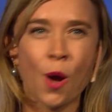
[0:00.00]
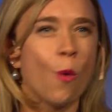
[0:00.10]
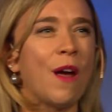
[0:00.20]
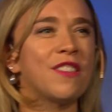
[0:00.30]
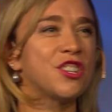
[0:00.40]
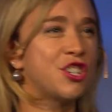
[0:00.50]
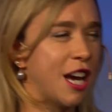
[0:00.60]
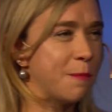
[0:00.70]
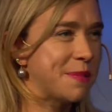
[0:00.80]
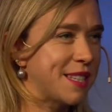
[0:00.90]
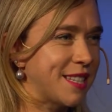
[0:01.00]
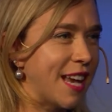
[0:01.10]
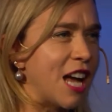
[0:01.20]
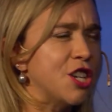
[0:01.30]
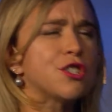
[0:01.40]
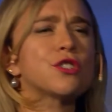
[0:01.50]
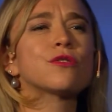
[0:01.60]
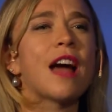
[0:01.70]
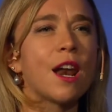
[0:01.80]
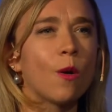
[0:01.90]
with chips, and just
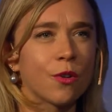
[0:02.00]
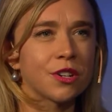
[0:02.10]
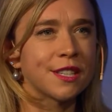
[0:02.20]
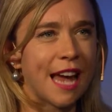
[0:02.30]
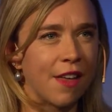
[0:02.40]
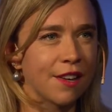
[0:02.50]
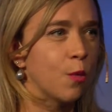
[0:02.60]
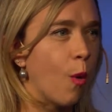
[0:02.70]
try to order salad and